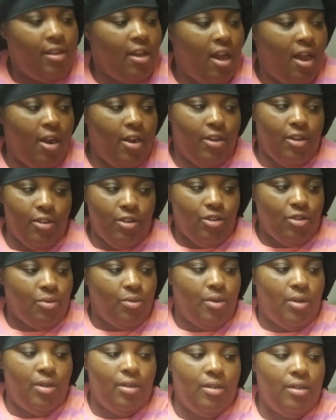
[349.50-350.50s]
our
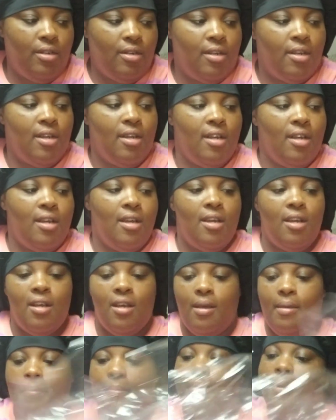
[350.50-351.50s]
usual
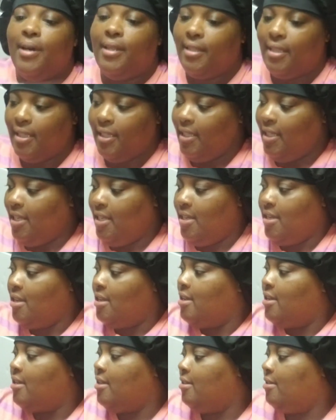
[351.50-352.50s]
monthly
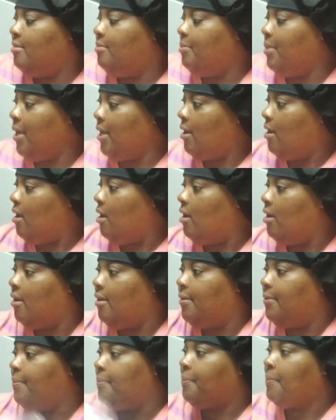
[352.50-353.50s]
big haul.
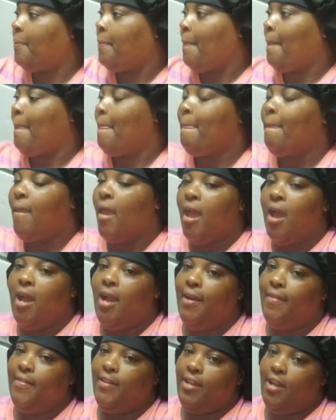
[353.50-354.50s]

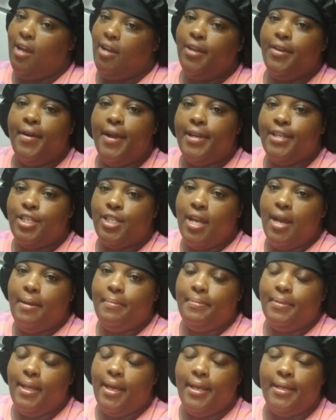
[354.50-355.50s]
And then y'all know I shop
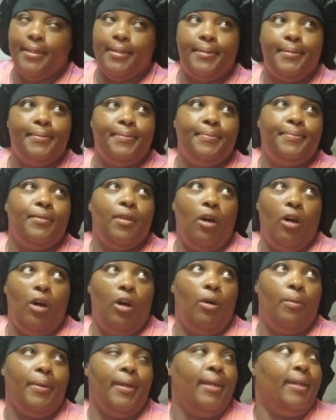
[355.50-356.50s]
like
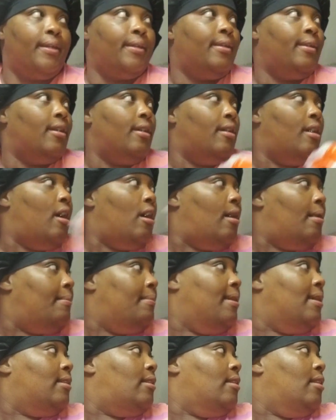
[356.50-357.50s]
all week, all
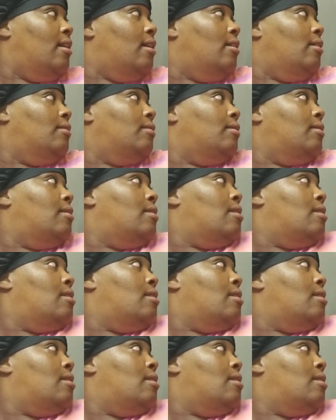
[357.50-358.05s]
month long.